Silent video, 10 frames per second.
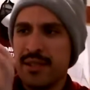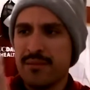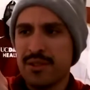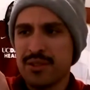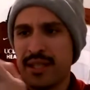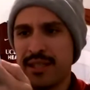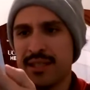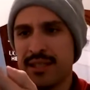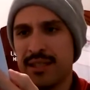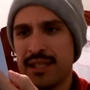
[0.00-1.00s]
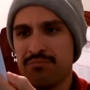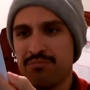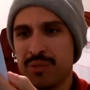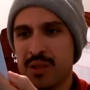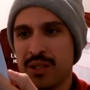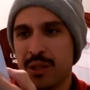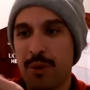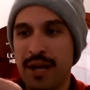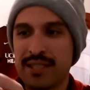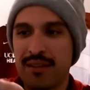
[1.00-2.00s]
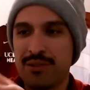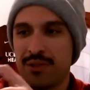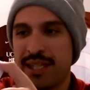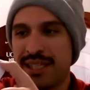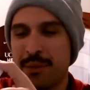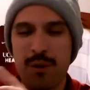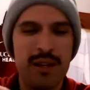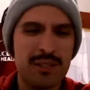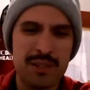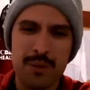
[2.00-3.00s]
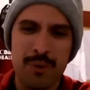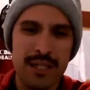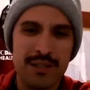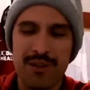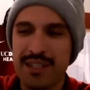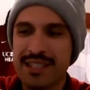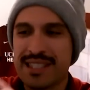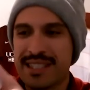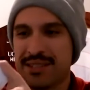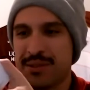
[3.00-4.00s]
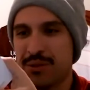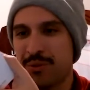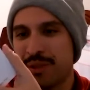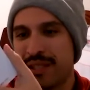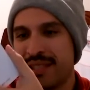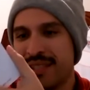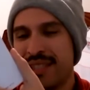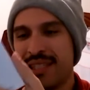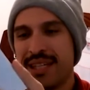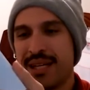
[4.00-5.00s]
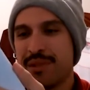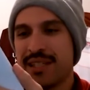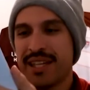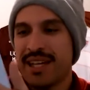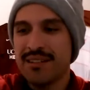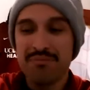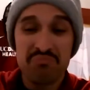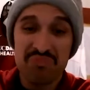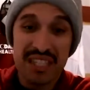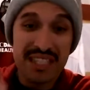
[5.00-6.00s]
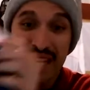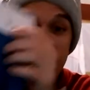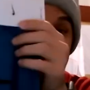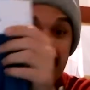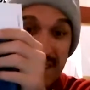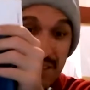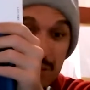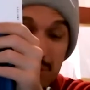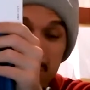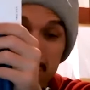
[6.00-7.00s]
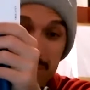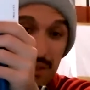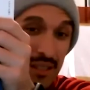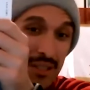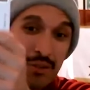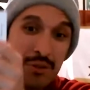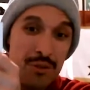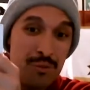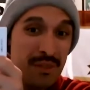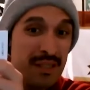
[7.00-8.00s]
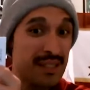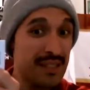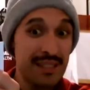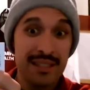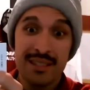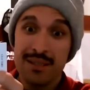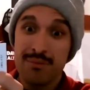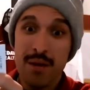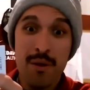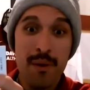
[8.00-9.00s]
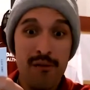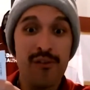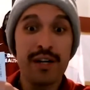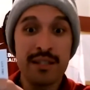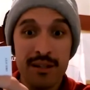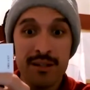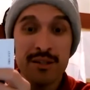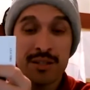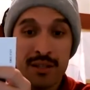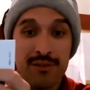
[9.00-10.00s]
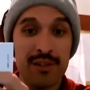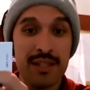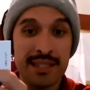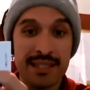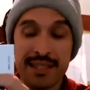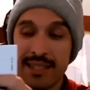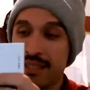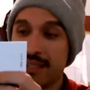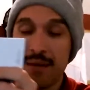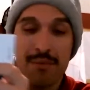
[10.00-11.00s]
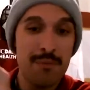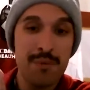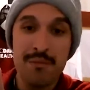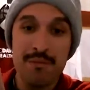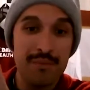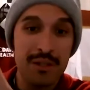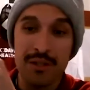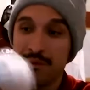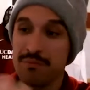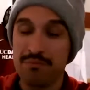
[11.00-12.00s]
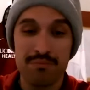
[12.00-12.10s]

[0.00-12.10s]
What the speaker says: Looks like they took the price off too. I think they probably took the price of all these things too. But I mean, again, it's Nike, so you would assume maybe about $40 for this, and I might be you know